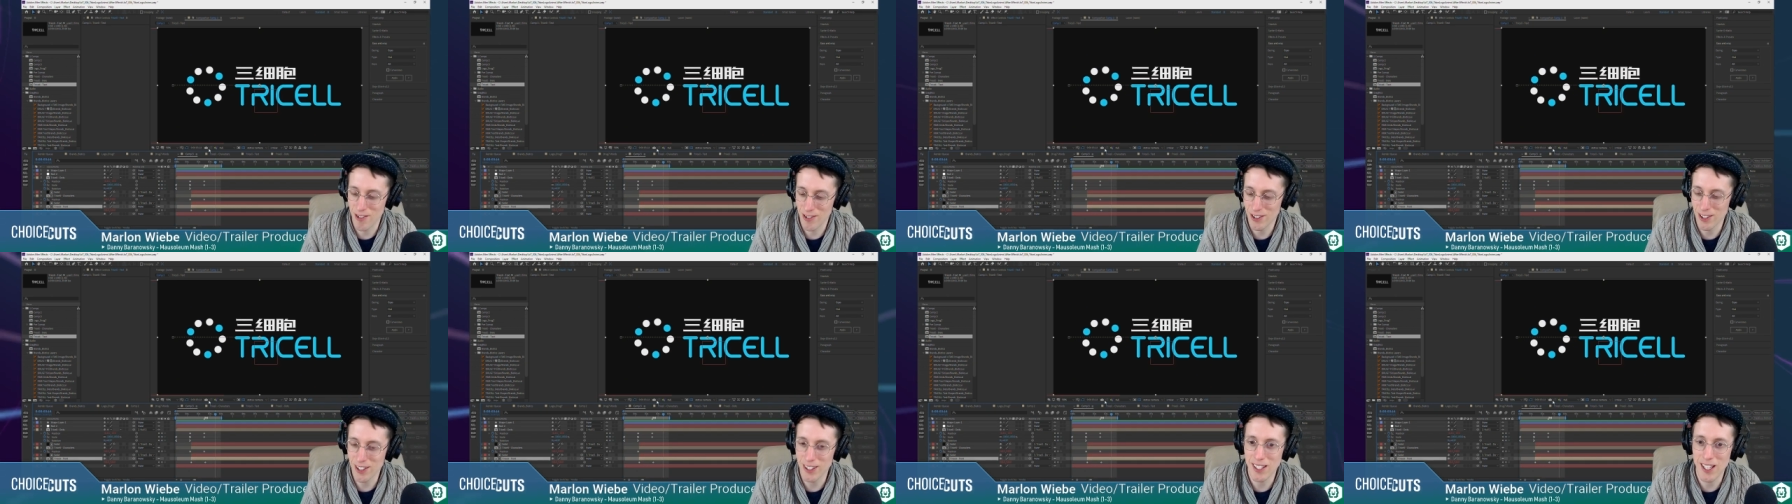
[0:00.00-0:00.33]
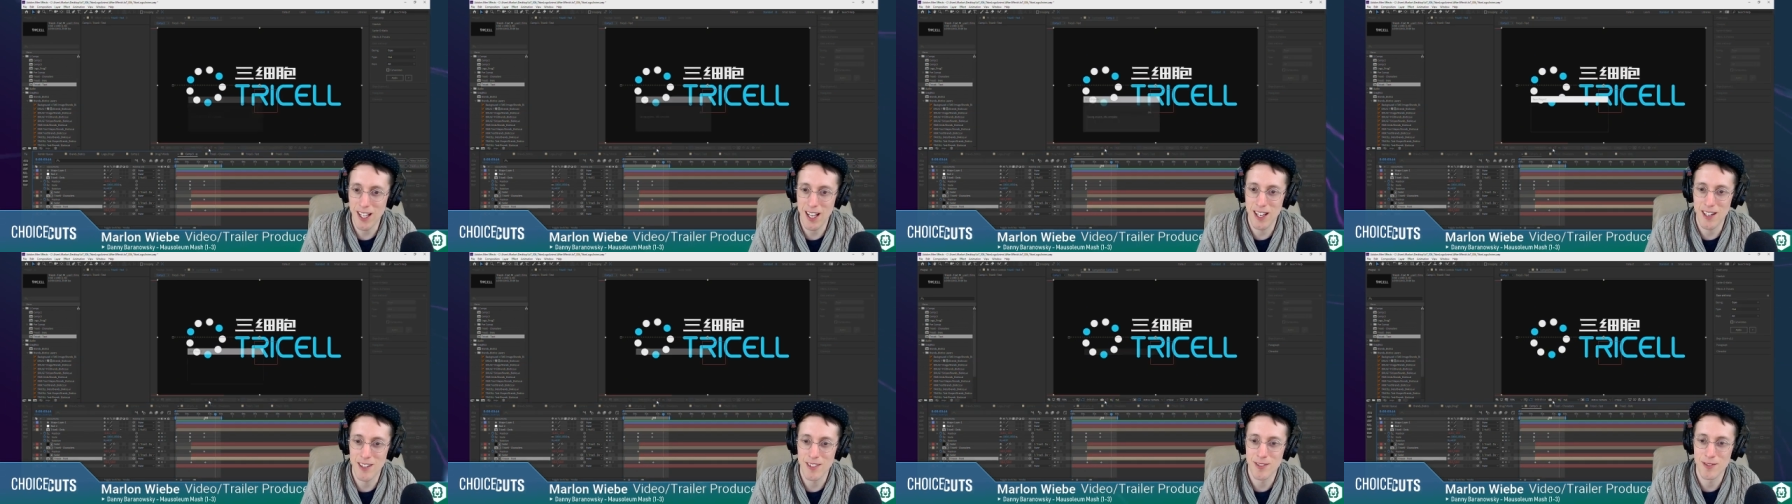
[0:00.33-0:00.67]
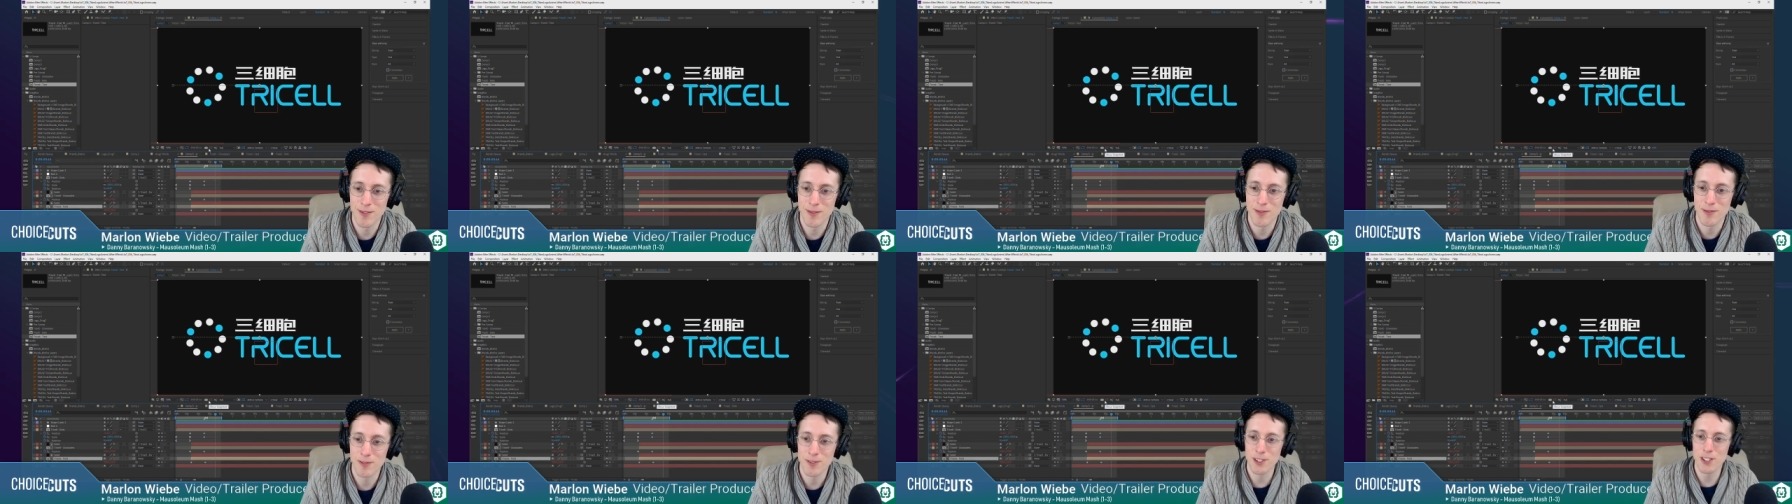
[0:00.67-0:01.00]
Look at that.
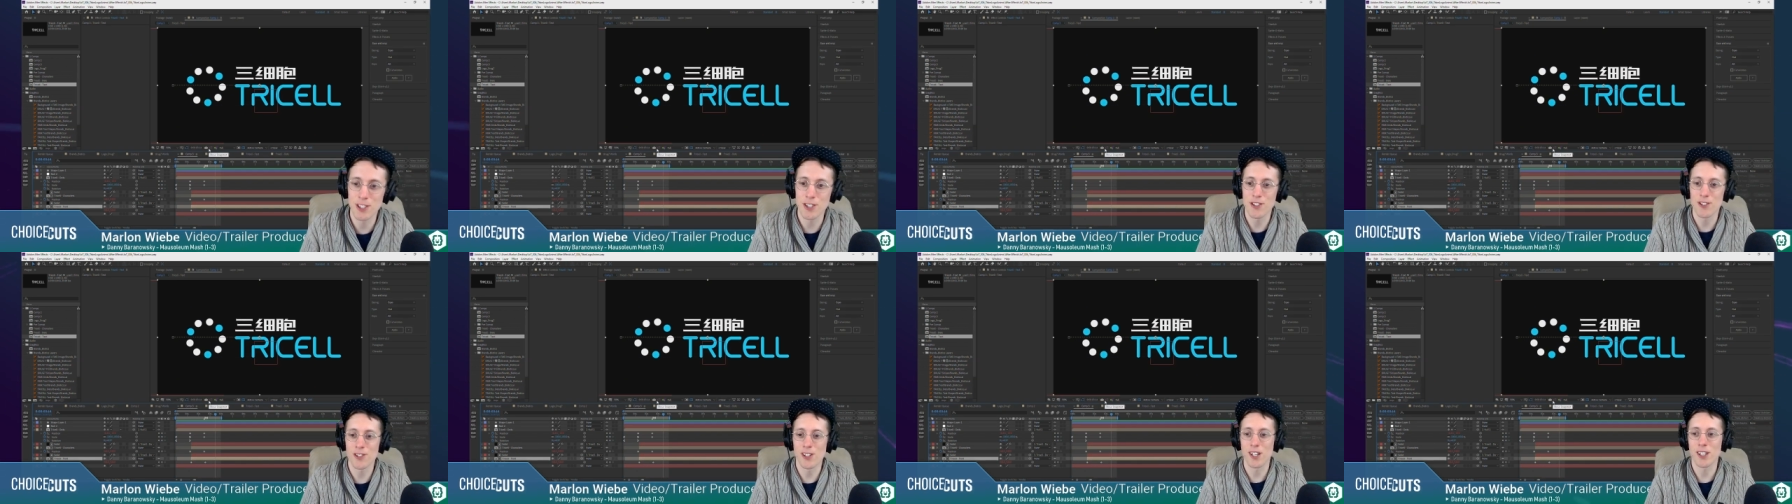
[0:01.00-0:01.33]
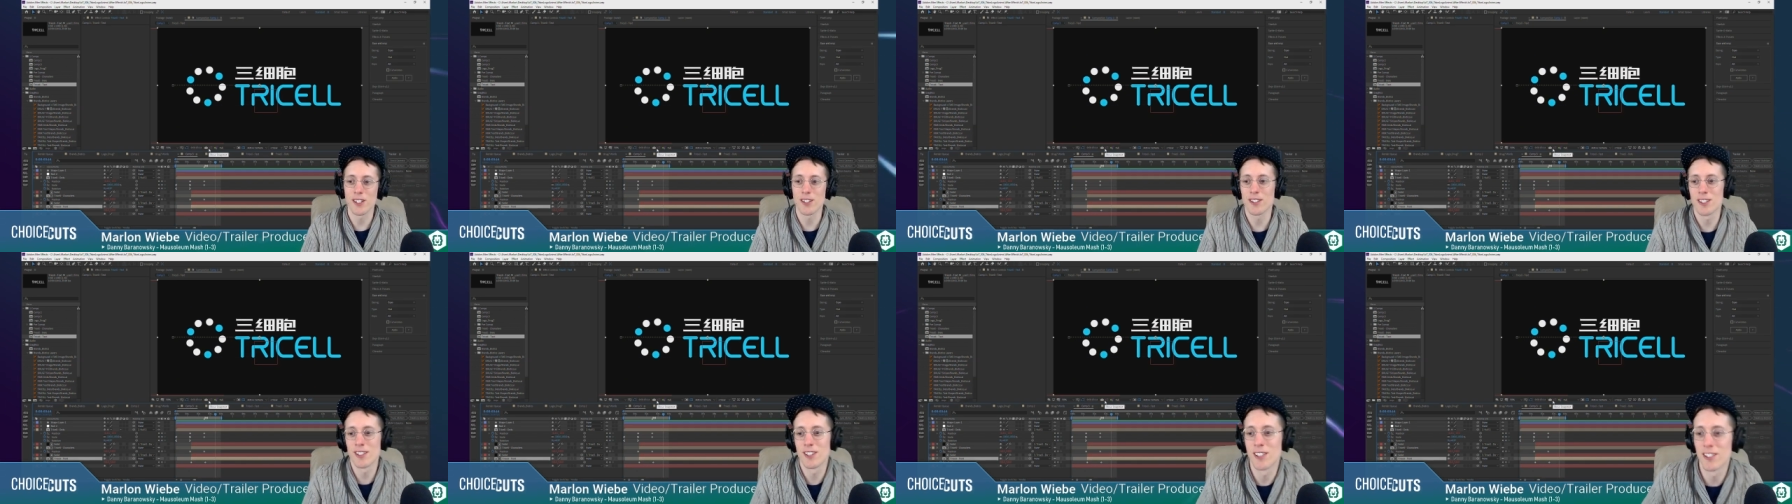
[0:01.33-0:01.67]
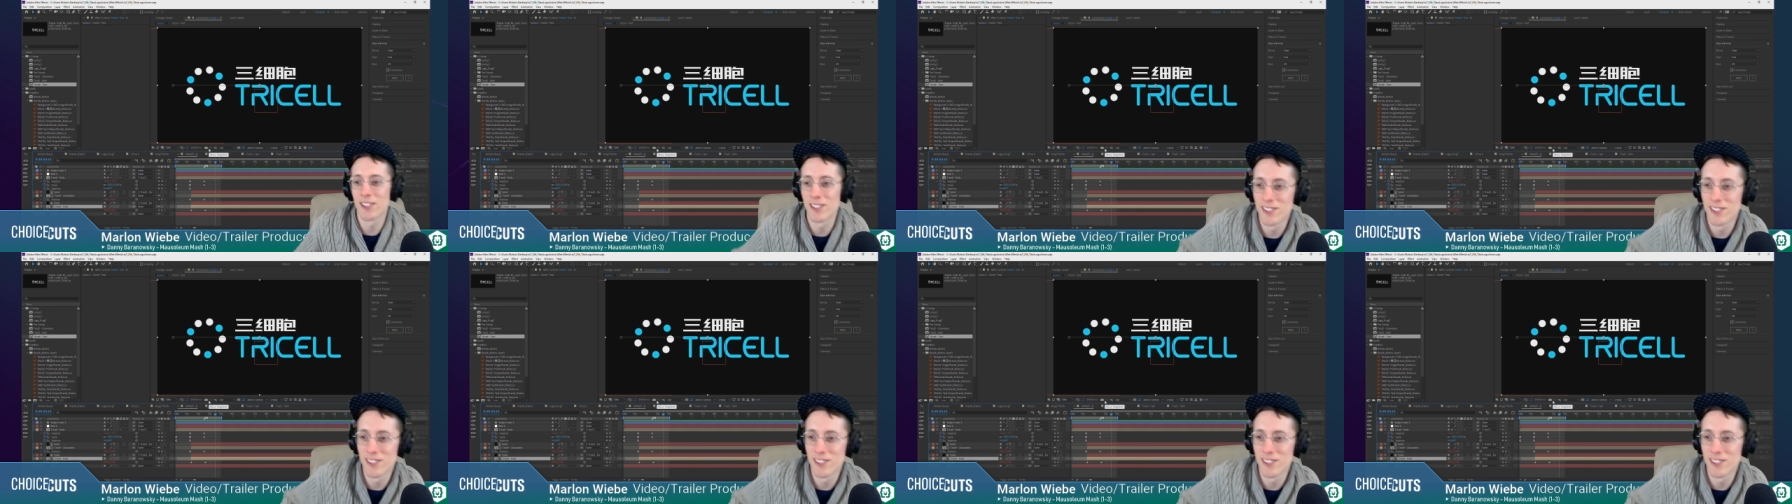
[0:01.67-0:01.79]
We're just trekking along.